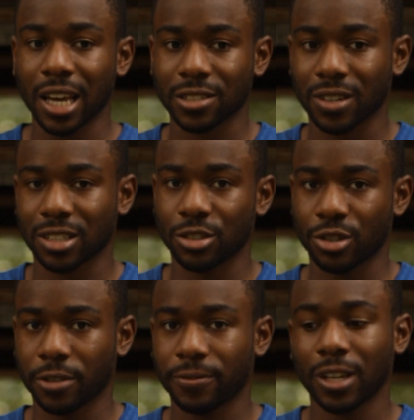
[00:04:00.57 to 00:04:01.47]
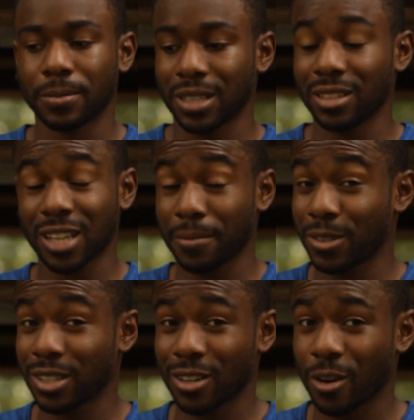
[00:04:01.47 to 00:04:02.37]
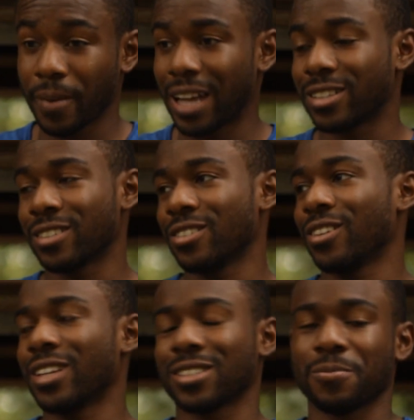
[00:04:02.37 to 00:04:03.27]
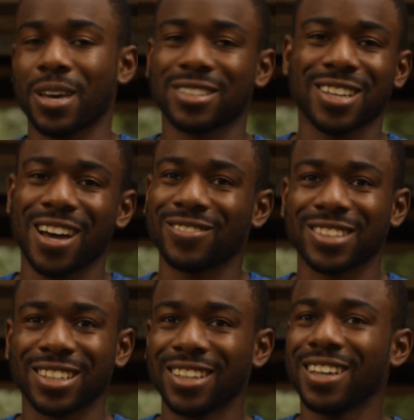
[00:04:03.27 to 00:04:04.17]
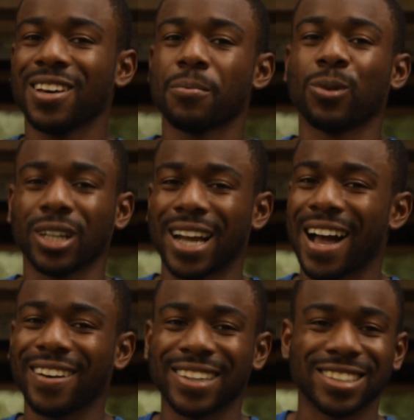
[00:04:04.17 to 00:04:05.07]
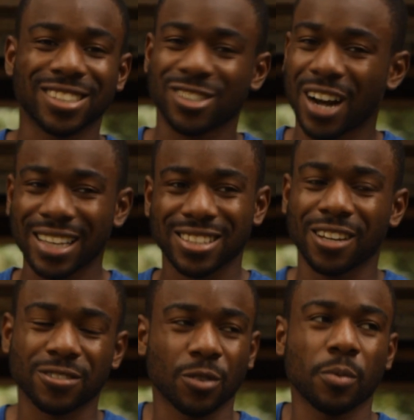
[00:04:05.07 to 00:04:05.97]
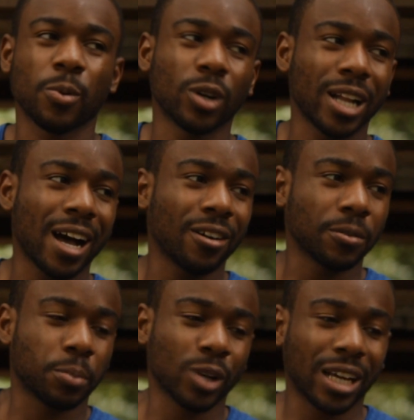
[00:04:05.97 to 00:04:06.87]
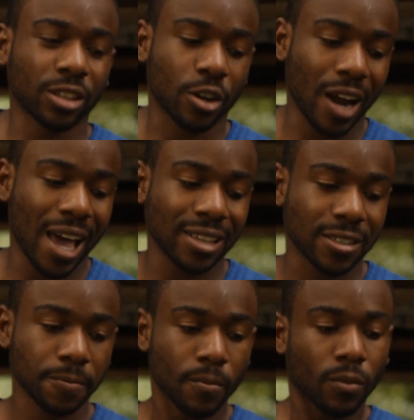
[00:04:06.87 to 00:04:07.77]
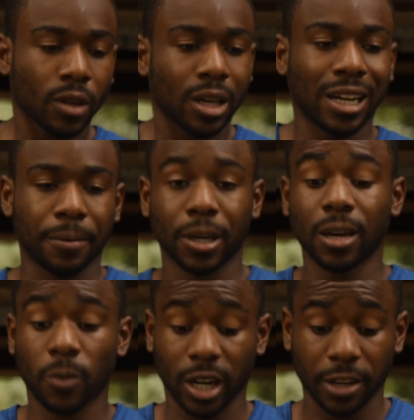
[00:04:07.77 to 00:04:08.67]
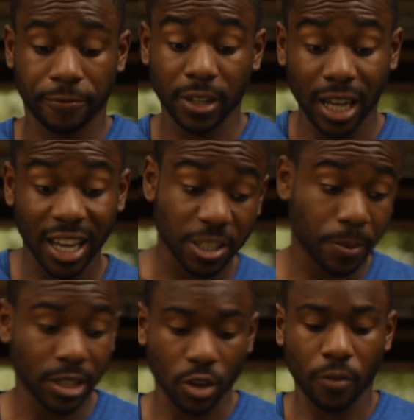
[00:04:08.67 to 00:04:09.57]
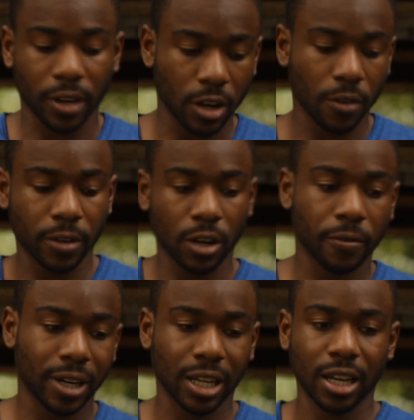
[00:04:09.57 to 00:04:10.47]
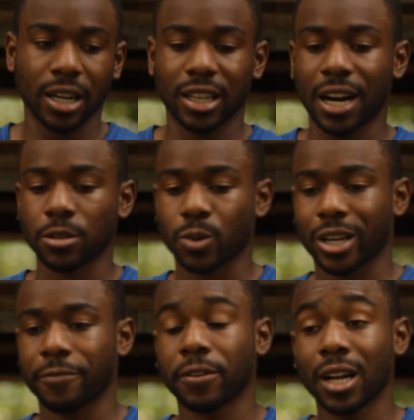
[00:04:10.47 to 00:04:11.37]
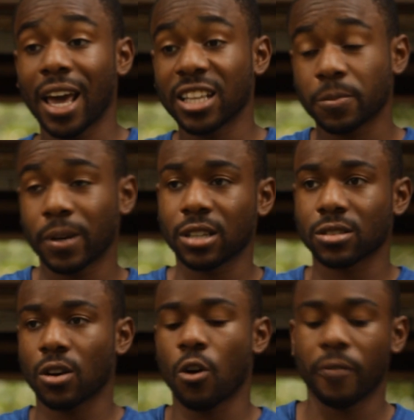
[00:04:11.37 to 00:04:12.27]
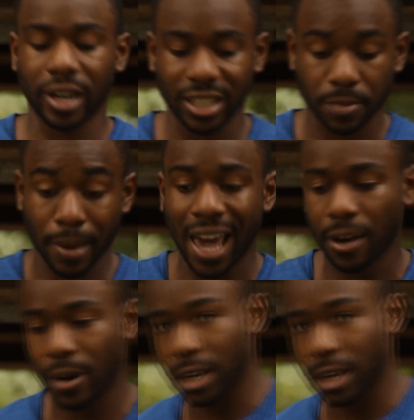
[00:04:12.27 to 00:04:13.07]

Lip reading: chance for us to drill flips. Anytime you see an old mattress, that's the best time to pull it out and just try stuff. So we pulled it out in the grass, and I began working front handsprings over and over and over again, and then I was working front handsprings over his back while